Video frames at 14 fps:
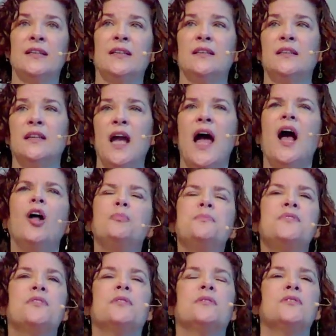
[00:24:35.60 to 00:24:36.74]

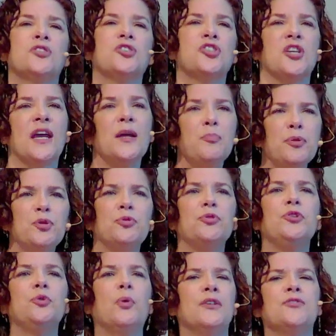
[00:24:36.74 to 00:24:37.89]
helped to shape who
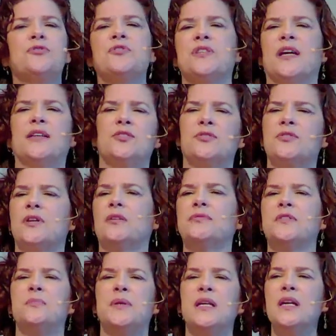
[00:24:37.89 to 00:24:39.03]
you understand yourself to
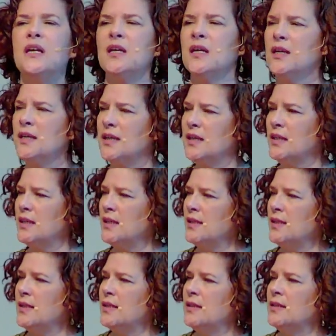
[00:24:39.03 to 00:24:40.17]
be,
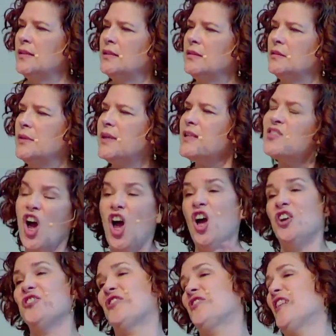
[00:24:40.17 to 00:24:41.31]
we get to
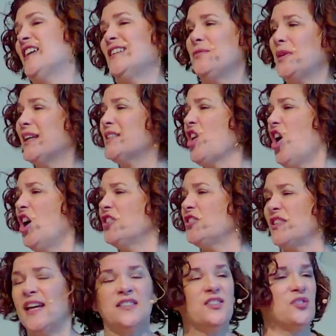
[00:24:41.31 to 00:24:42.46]
honor it. We get to honor
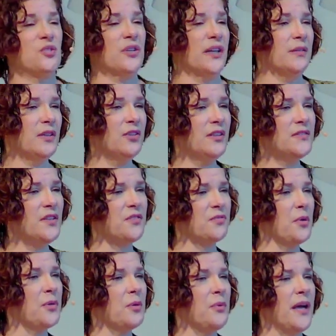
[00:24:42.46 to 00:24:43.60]
that story. We don't have to throw it
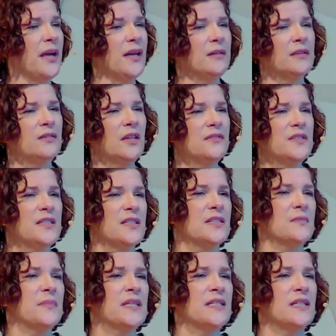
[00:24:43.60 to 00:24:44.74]
away. We don't have to
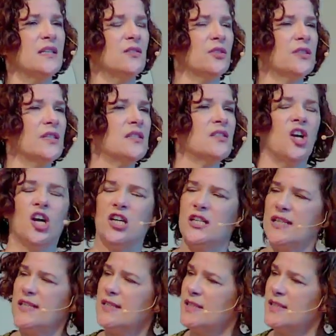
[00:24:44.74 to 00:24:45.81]
dismiss it or discard it.